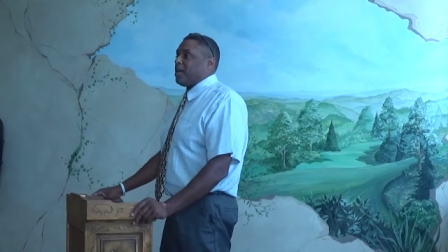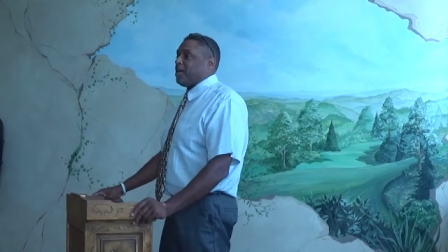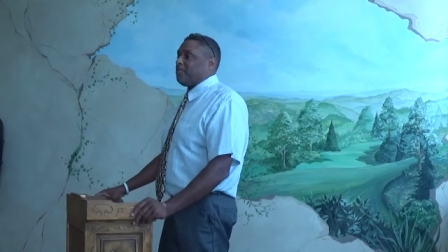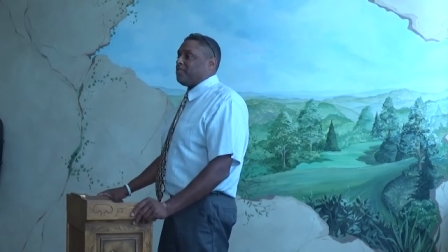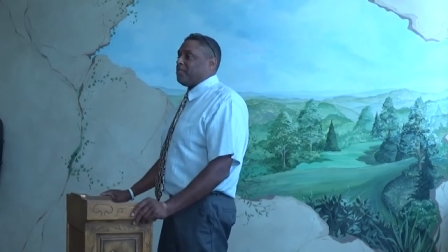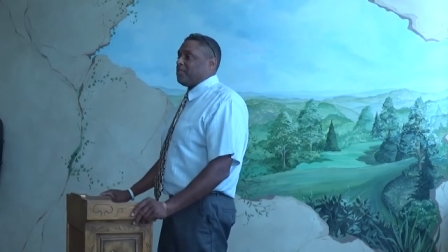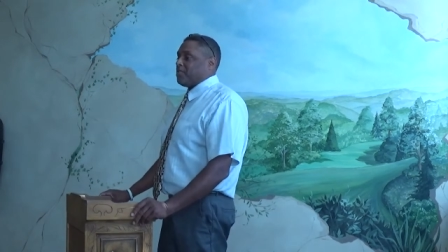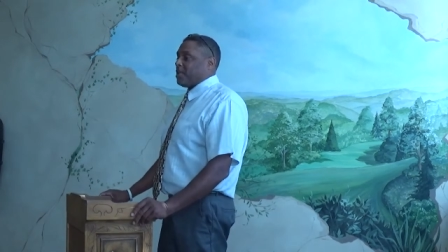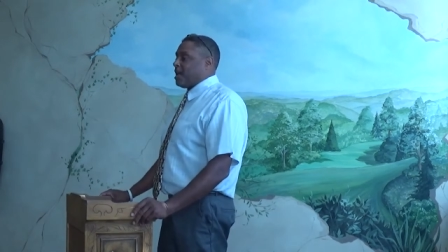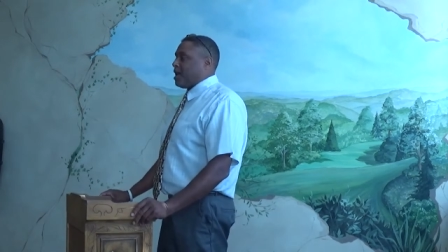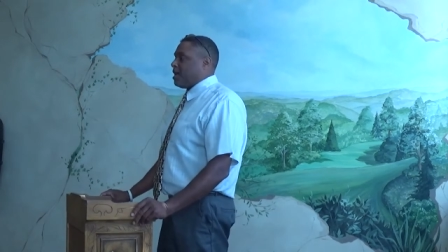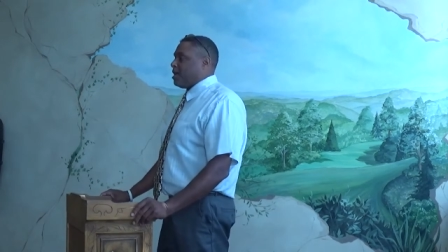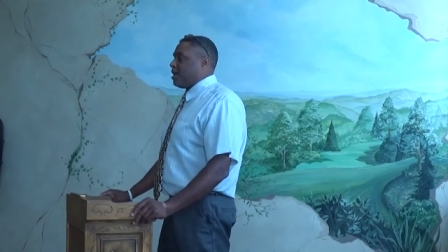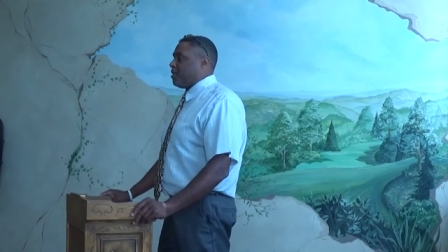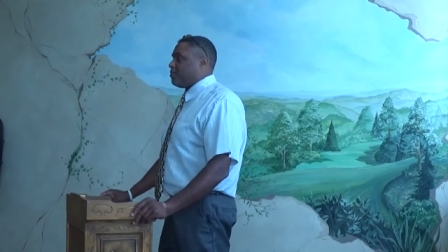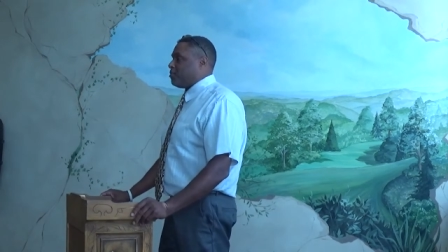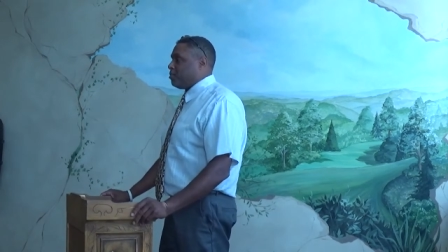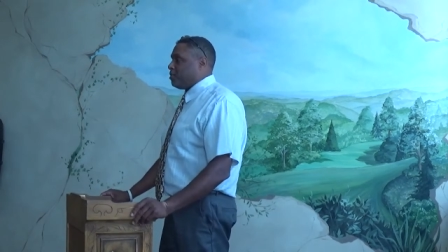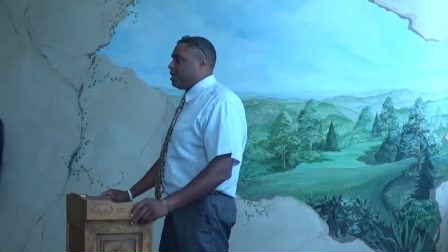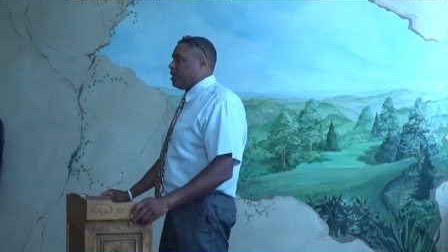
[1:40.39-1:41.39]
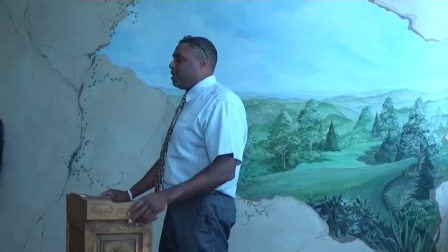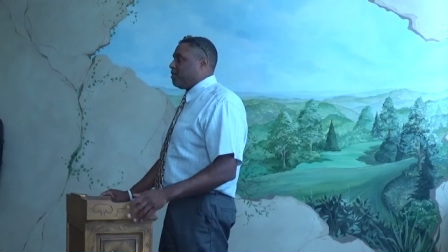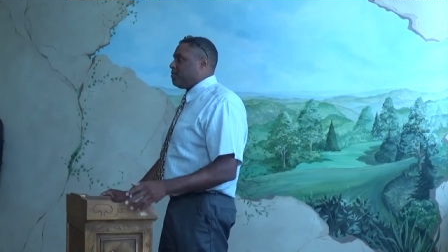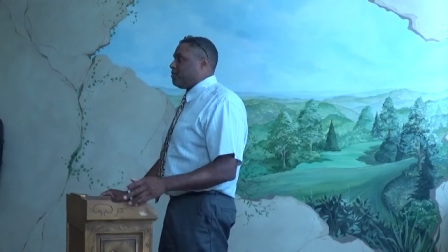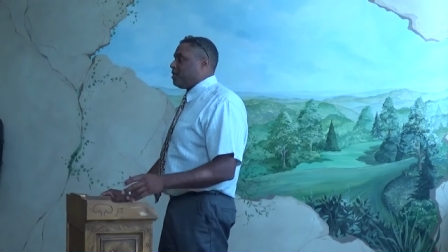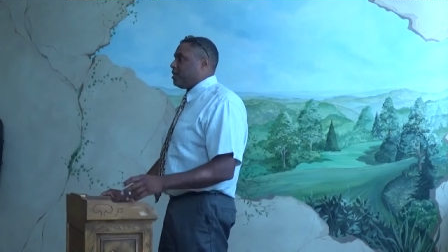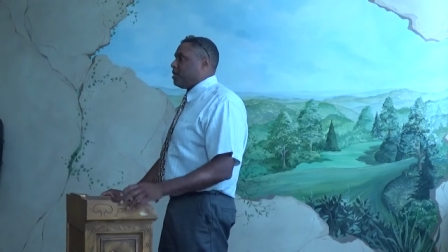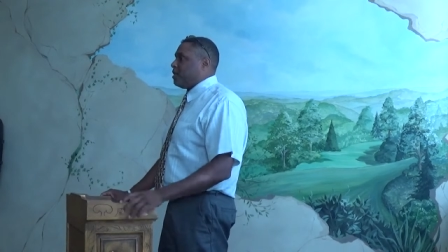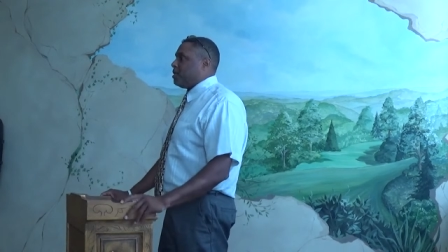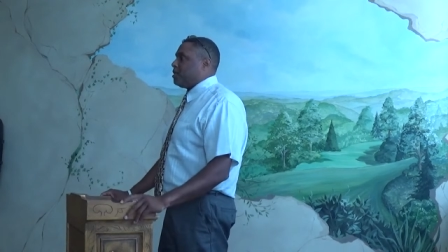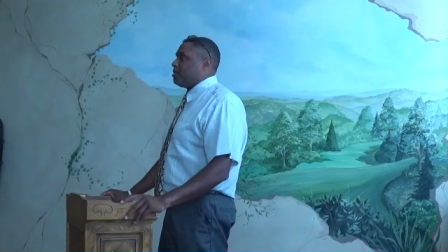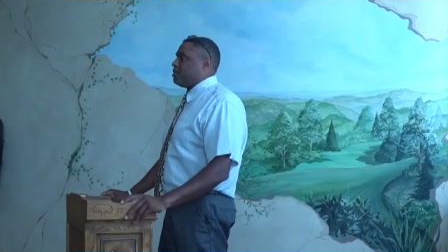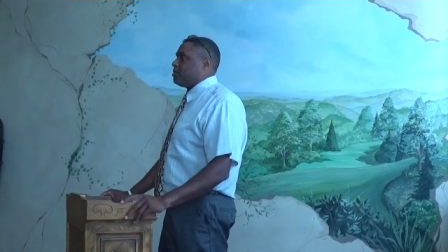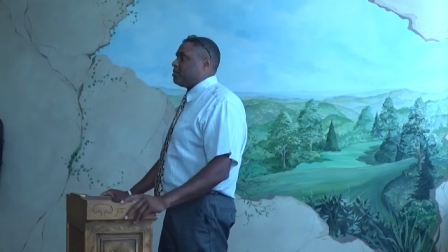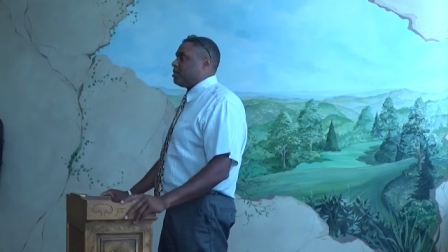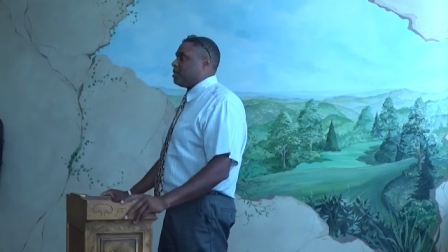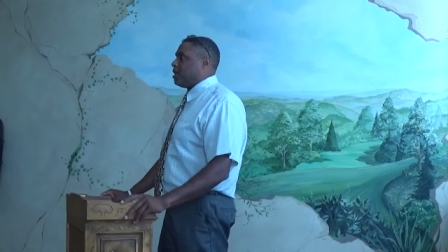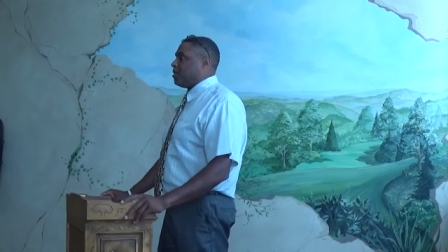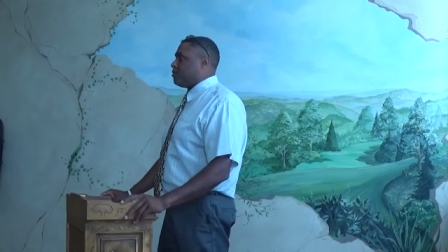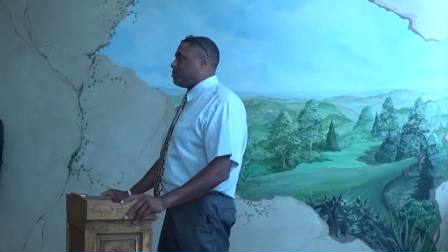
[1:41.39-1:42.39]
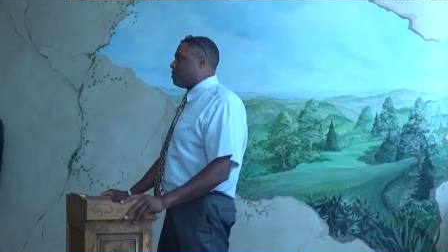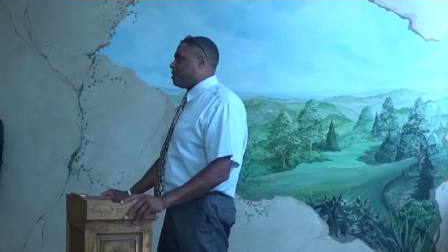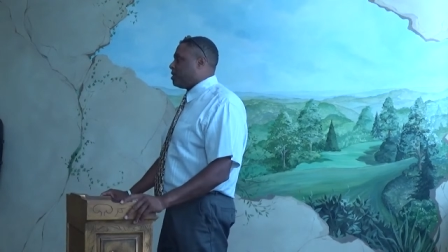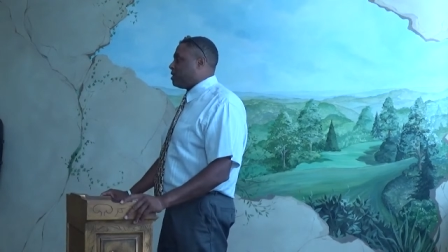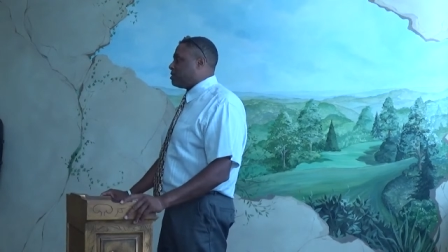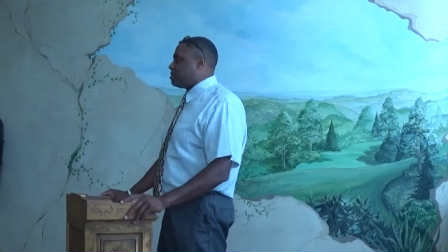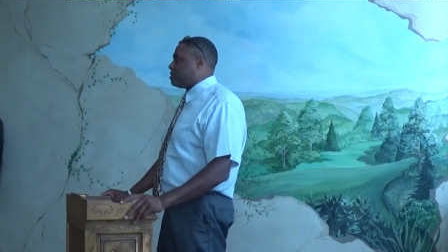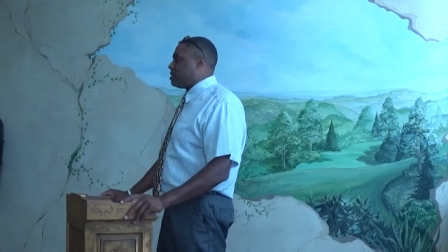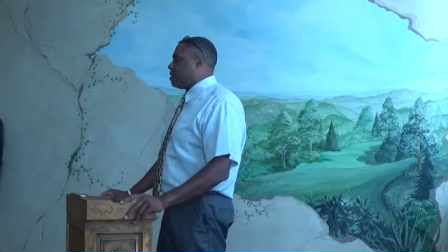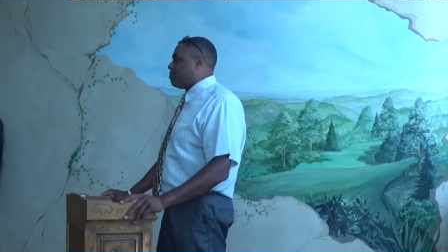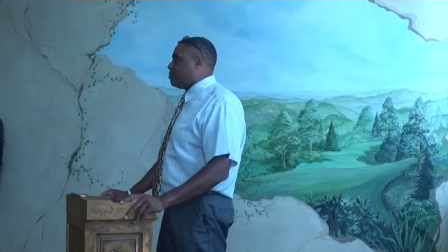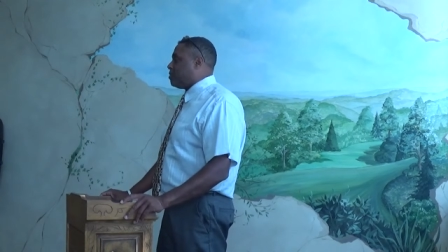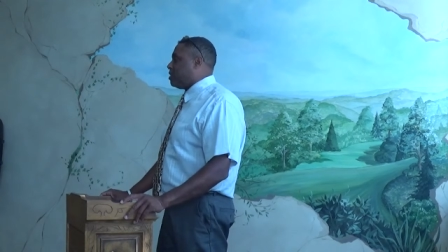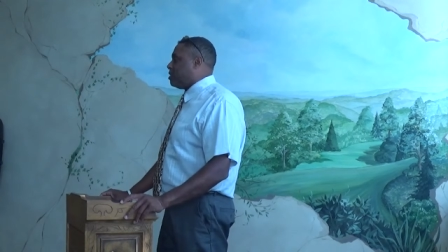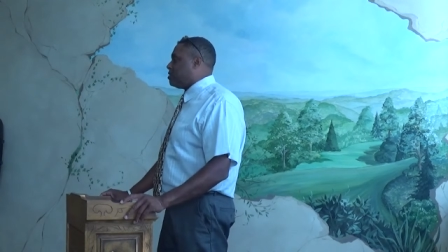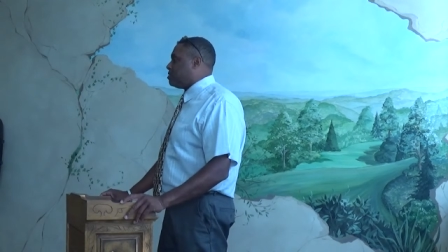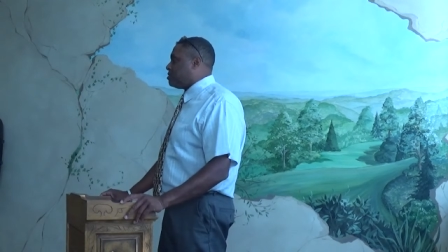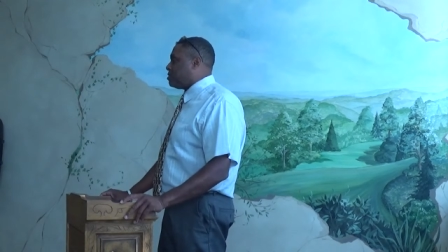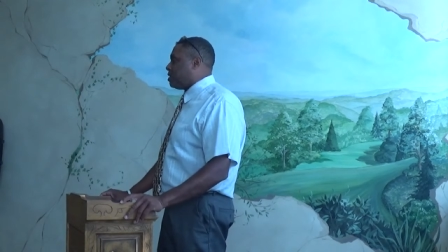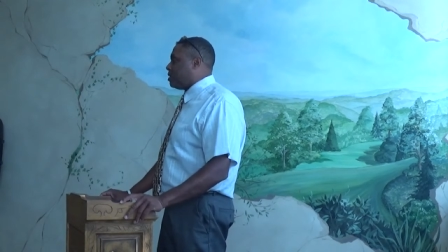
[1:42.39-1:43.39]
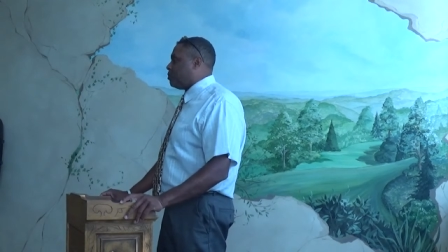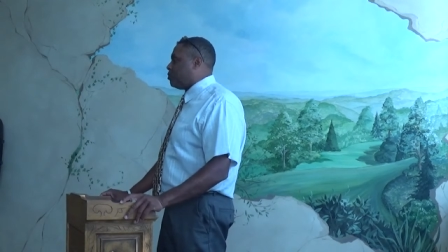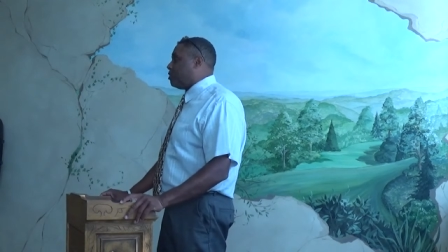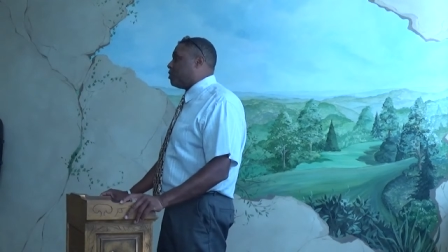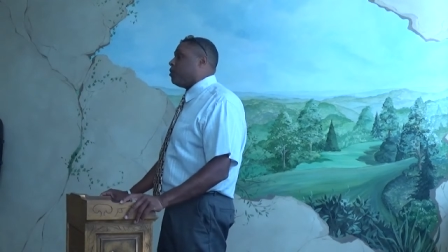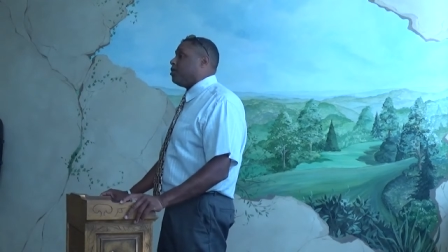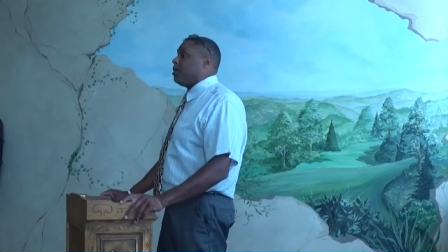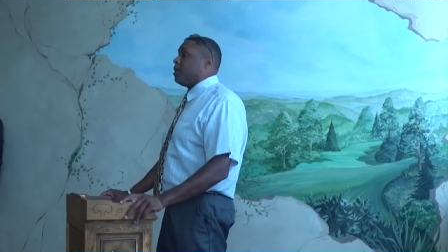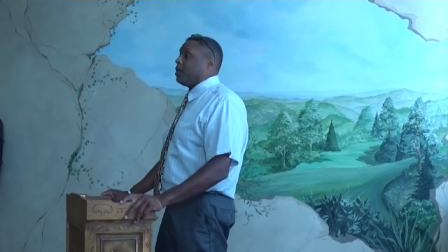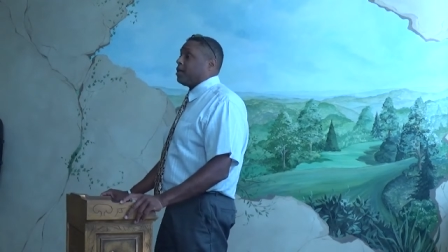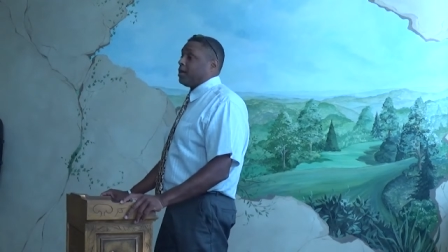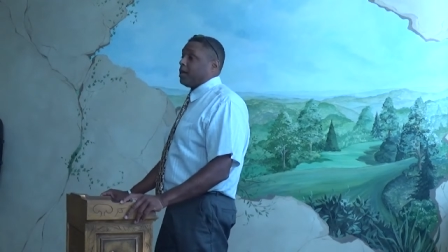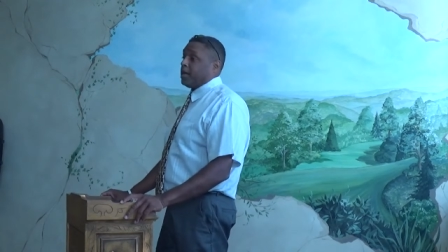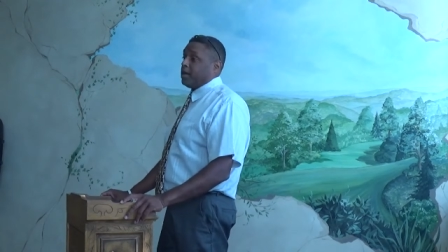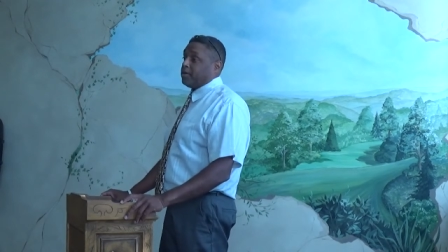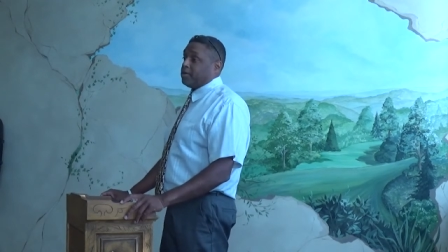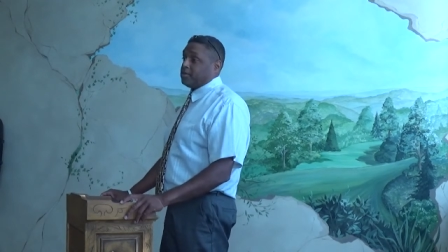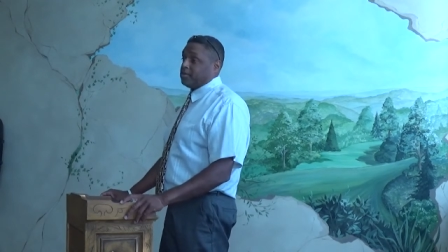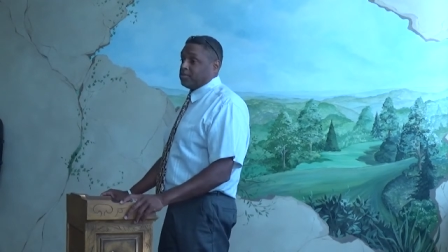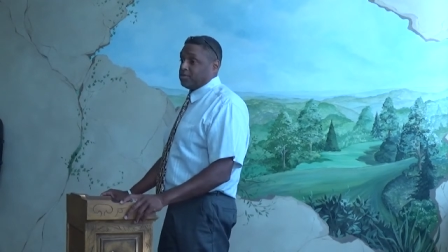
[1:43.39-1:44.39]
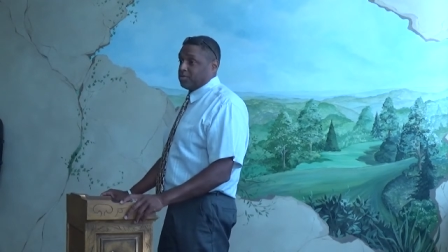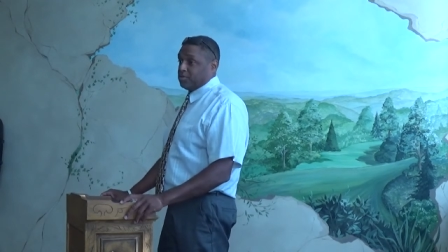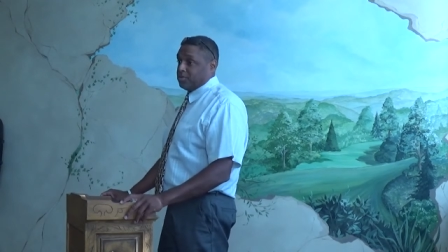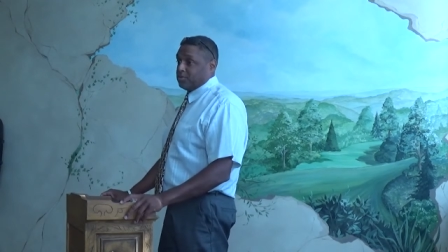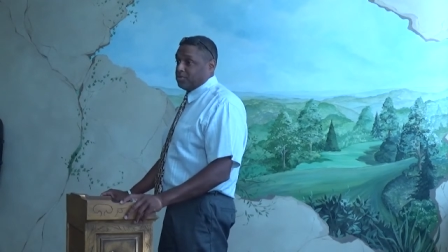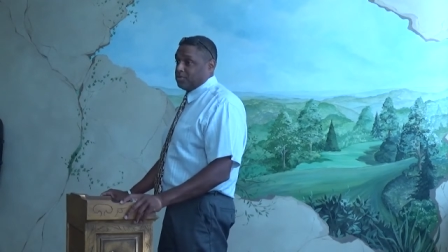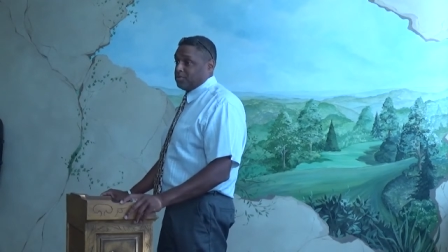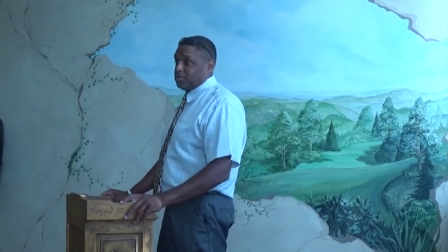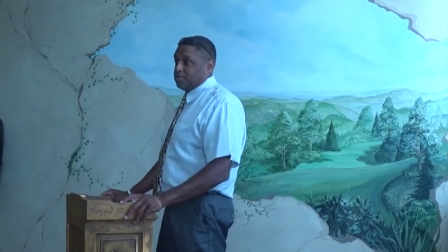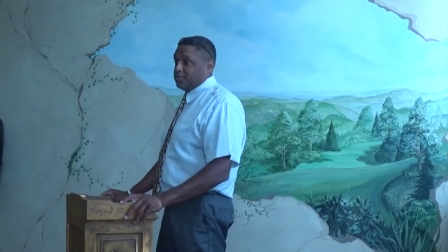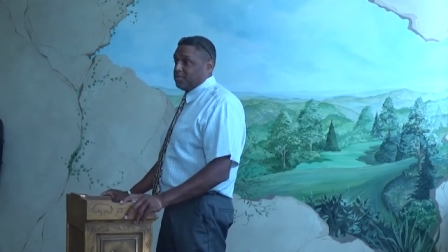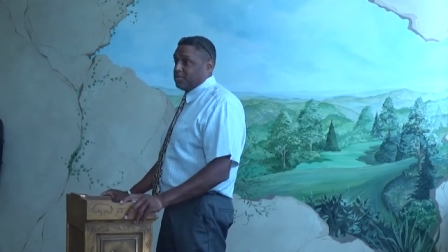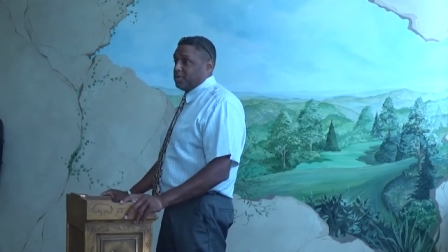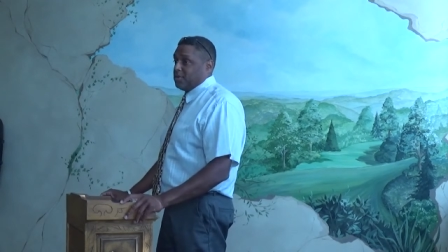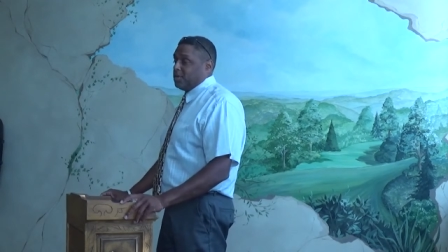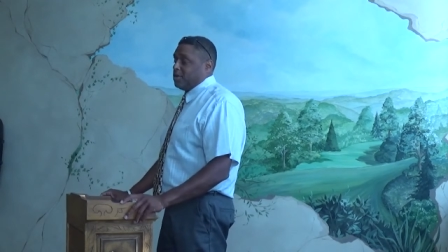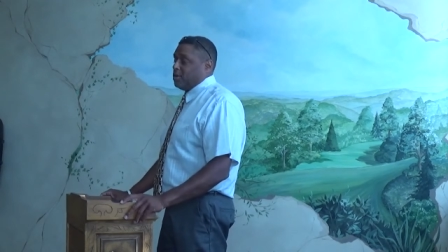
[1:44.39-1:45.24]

After that, after we left there, the government stepped in and said, we're no longer allowed in the schools. Mm.